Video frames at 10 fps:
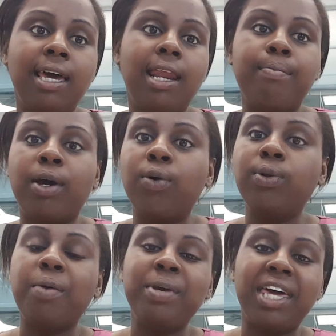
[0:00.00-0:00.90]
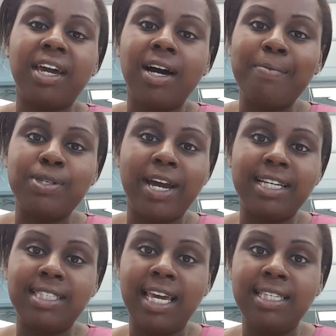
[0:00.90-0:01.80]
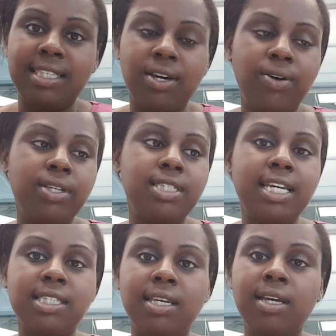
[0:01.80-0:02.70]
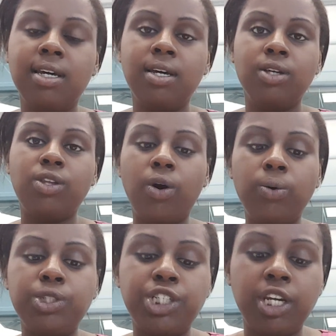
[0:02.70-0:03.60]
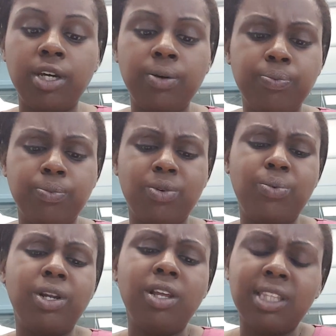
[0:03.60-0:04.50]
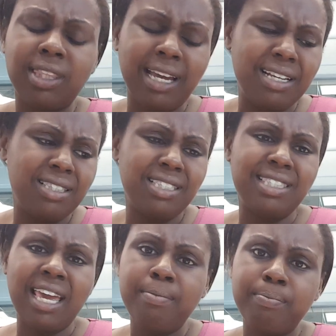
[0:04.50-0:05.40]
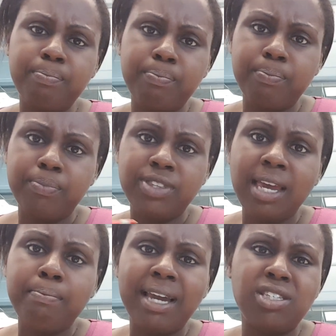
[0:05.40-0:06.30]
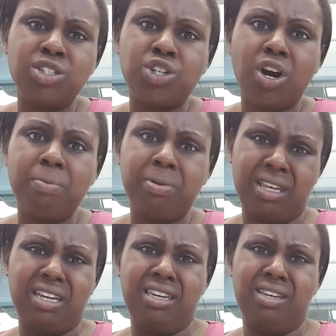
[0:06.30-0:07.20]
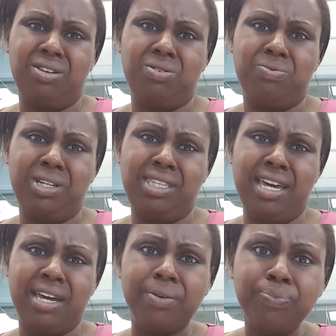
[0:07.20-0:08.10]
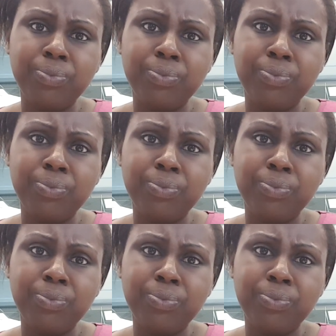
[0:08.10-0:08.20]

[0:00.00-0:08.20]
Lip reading: And I'm like, oh, let me get a cup so I can taste it. Oh, this tastes good. The old Sheena would have looked at that same mason jar and been like, ew, what's that?